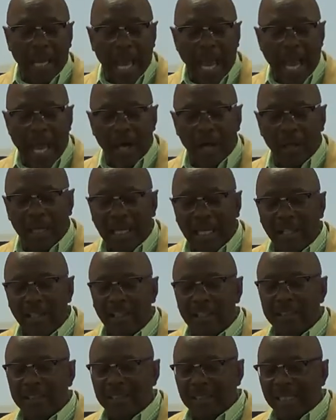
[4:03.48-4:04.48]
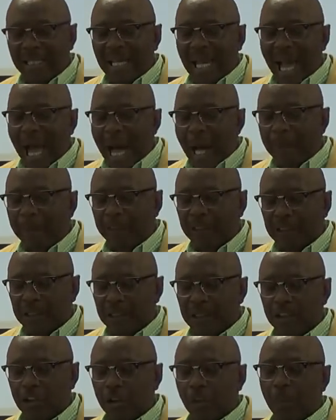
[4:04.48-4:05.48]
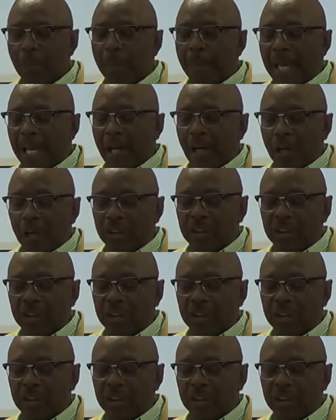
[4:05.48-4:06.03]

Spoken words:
and the sea opposite to Baal